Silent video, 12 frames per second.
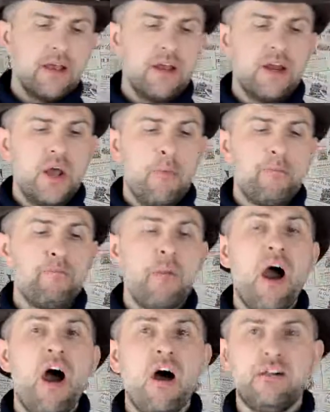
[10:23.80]
an
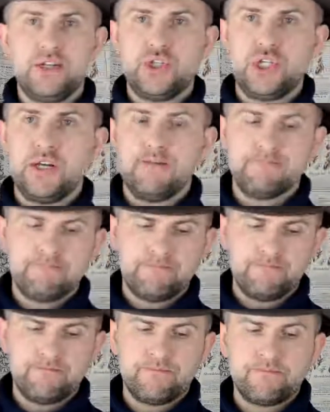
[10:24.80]
apology.
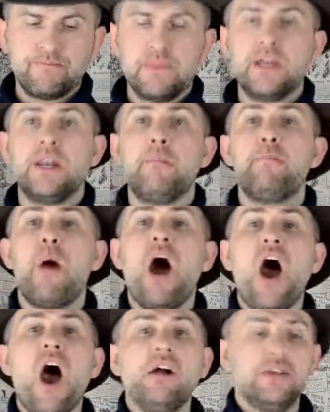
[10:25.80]
An
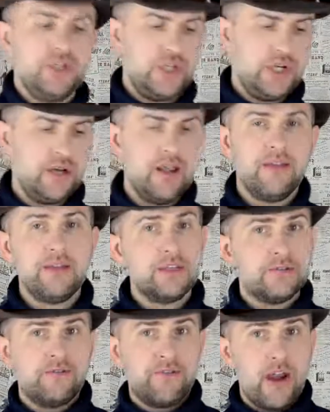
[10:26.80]
apology. And
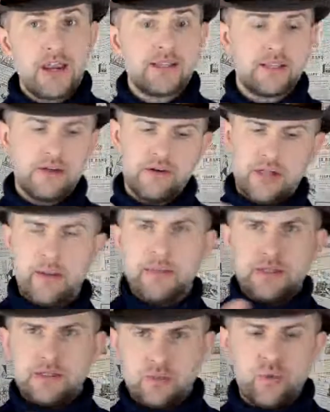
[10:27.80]
this phrase here, I
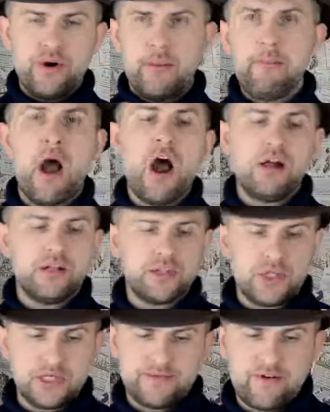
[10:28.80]
mean this word
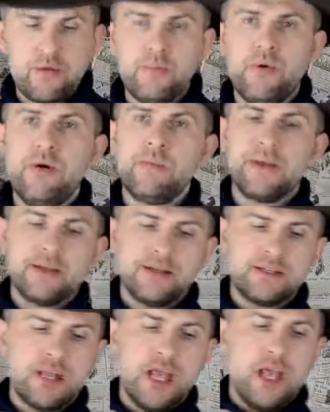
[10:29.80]
apology, is very important
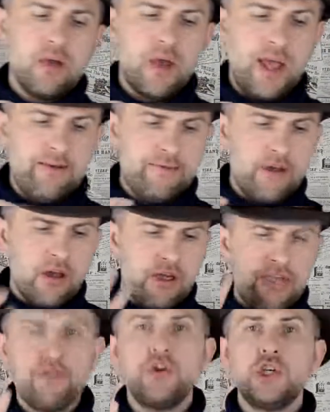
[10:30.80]
because you have
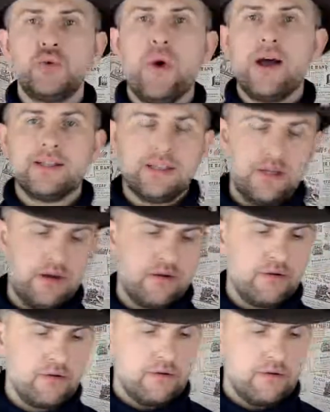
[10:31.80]
3 schwas here,